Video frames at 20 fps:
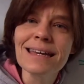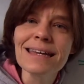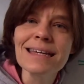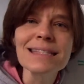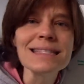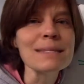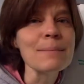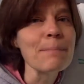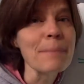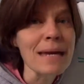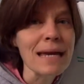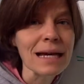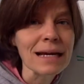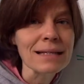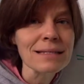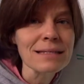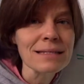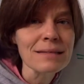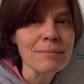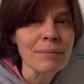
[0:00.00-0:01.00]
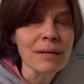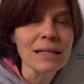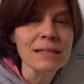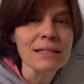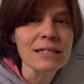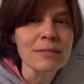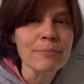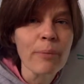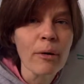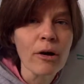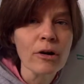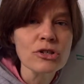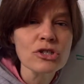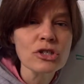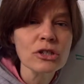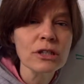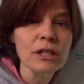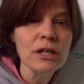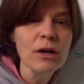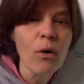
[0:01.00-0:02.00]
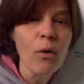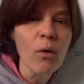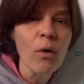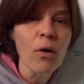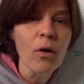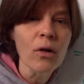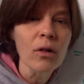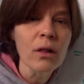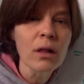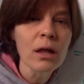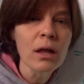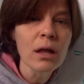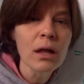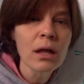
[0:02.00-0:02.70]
It's mixed because it's partially whole,